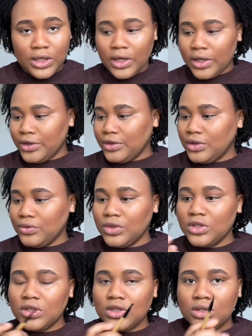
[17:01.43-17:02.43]
use it
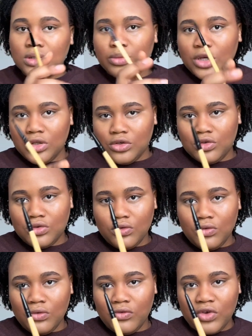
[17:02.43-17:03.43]
with this pencil,
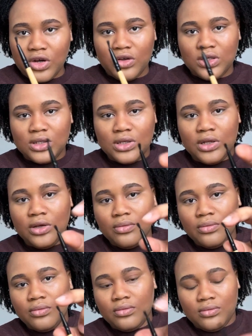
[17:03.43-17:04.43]
very slim.